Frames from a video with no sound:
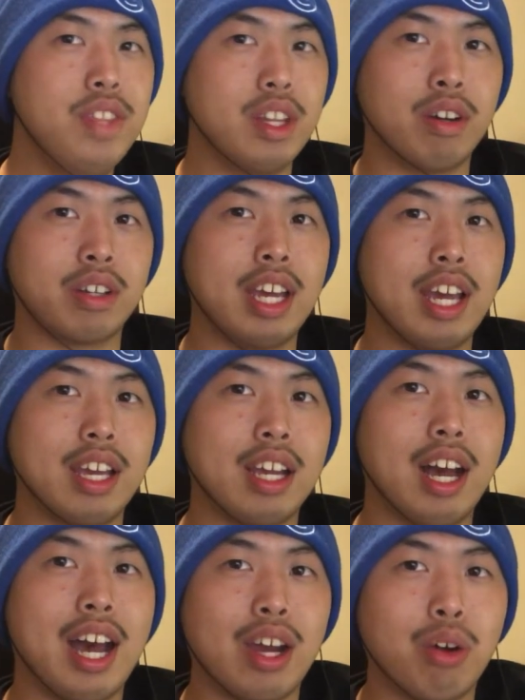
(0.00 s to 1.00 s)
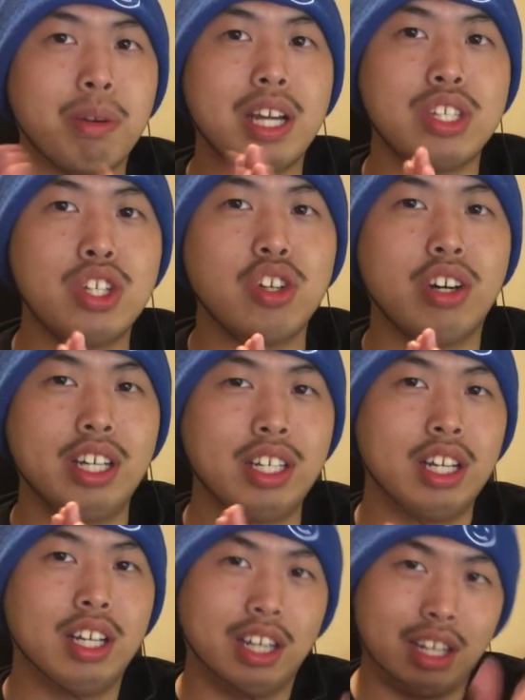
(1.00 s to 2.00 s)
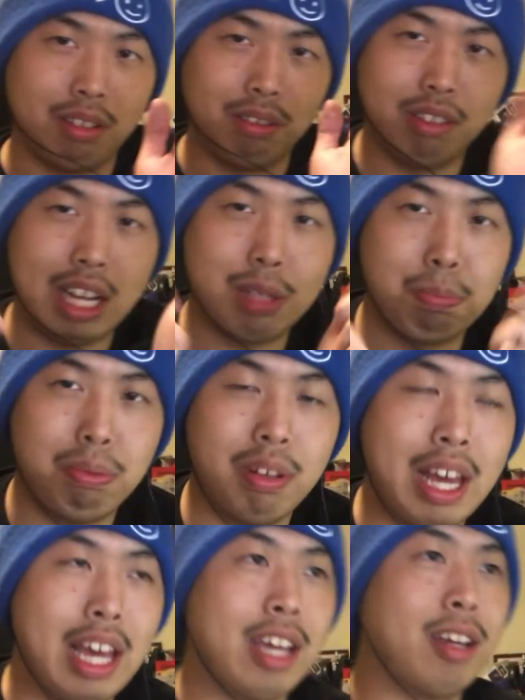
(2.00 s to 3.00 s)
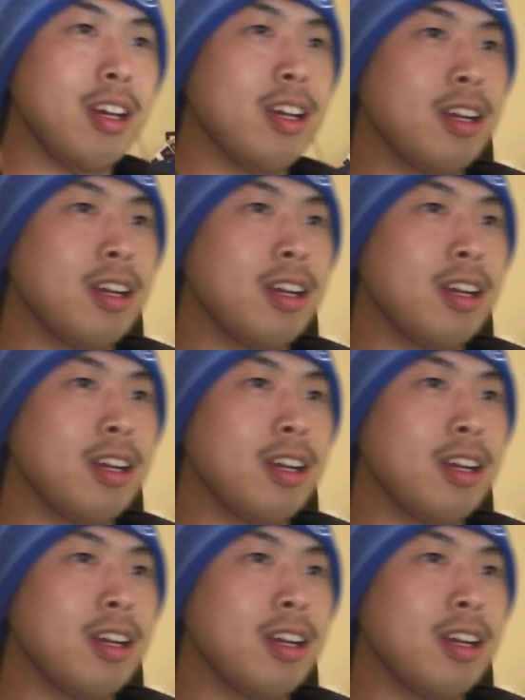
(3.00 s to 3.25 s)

Okay, I hope you guys enjoyed, and let's play.